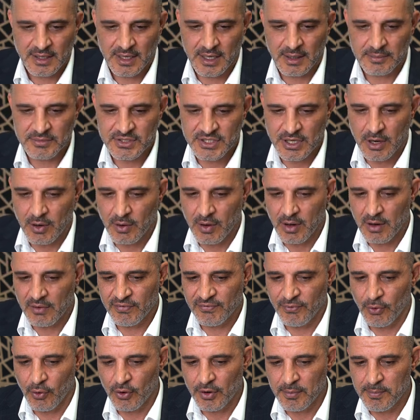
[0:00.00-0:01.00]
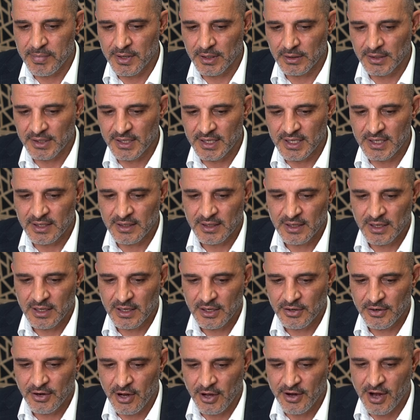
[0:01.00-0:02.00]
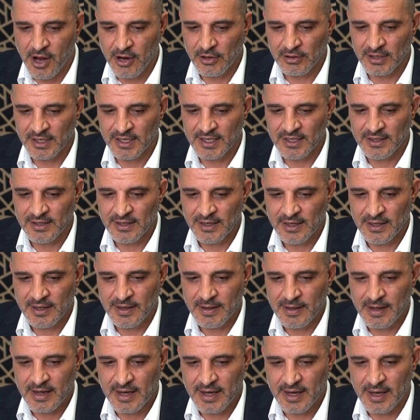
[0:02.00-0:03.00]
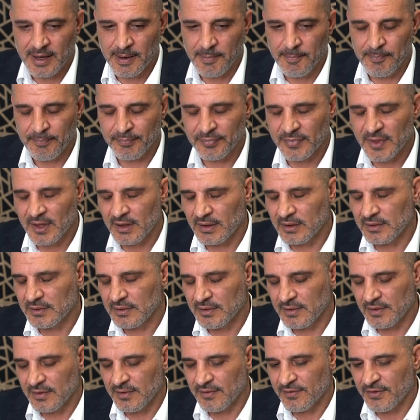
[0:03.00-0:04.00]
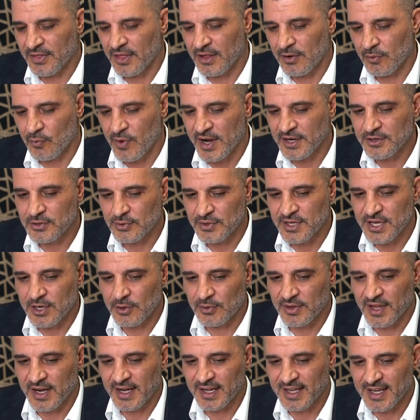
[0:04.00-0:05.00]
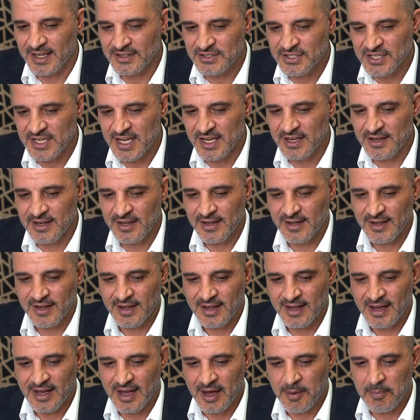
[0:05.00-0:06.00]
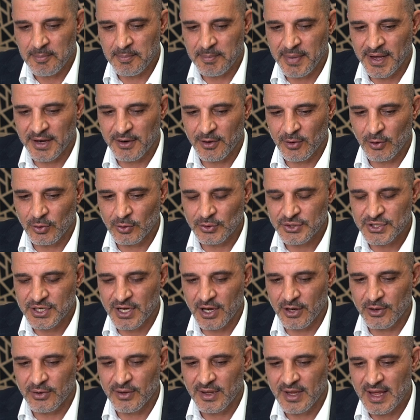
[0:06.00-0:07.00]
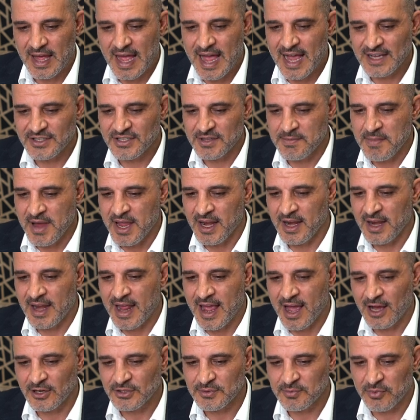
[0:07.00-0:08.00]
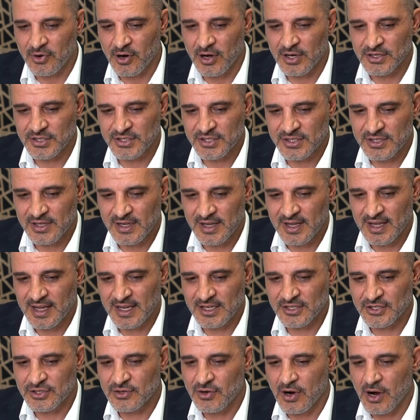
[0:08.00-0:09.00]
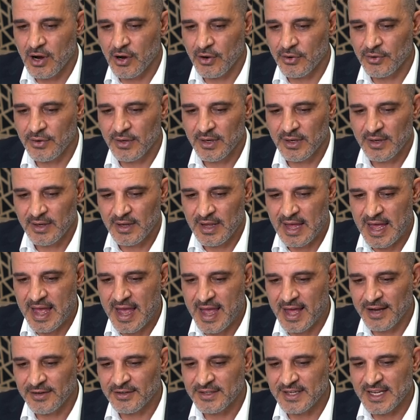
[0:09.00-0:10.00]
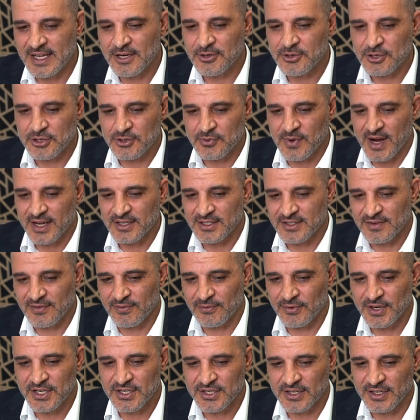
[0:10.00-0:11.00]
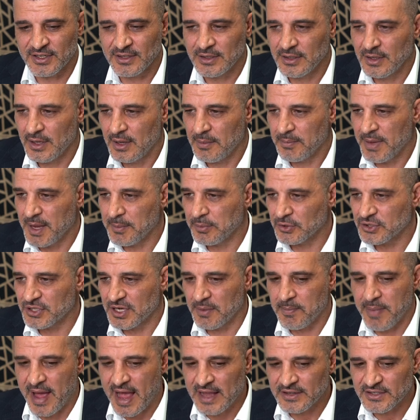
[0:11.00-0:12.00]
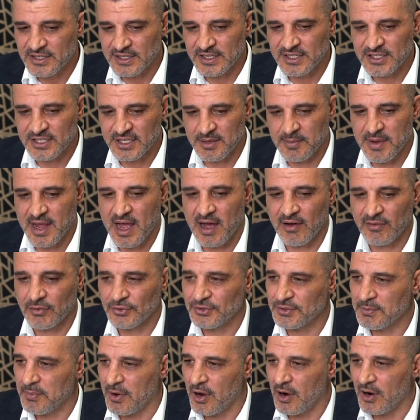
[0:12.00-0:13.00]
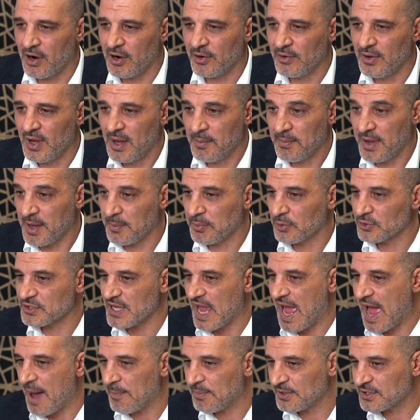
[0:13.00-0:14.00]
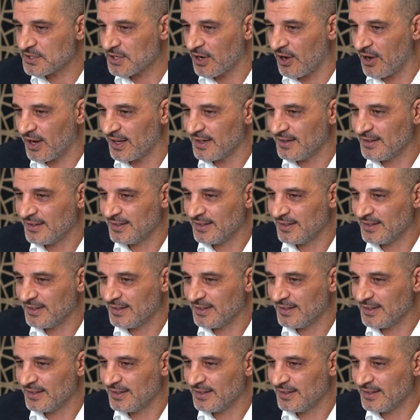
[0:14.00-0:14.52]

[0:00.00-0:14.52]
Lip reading: So affordability, not only for the rental yield that it gets in, but also as the median house price has grown and interest rates have risen, people's capacities to be able to borrow, people's appetite